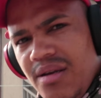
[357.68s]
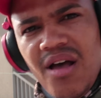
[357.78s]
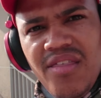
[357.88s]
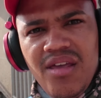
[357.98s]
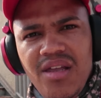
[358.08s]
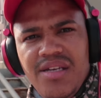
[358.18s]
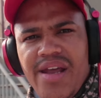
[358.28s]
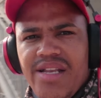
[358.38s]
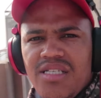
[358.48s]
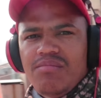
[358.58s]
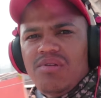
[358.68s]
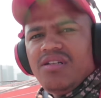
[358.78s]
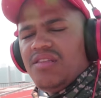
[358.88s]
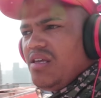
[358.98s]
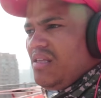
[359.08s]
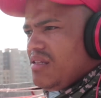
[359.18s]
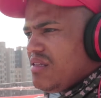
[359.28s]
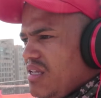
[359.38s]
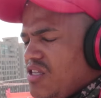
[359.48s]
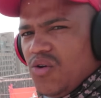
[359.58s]
Another intangible thing
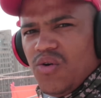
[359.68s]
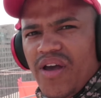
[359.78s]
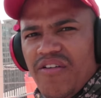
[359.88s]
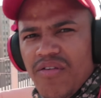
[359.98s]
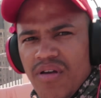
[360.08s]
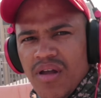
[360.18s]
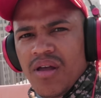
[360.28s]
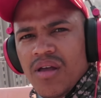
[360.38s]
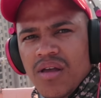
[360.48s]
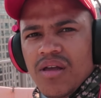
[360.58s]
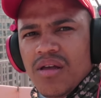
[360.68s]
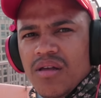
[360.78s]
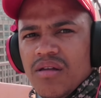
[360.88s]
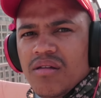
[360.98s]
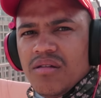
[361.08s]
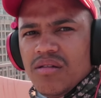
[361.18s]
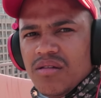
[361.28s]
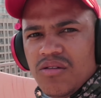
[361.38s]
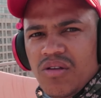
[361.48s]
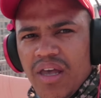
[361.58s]
that you have
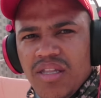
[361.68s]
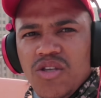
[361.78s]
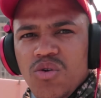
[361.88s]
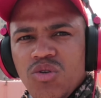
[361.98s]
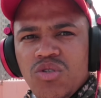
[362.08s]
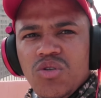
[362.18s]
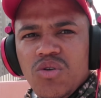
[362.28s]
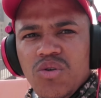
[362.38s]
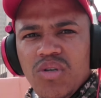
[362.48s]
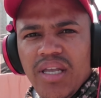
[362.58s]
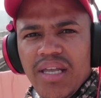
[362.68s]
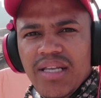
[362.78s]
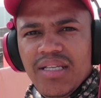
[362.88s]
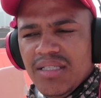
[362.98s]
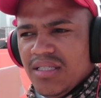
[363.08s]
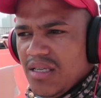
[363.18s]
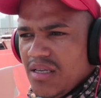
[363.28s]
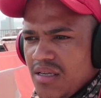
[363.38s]
to get used to is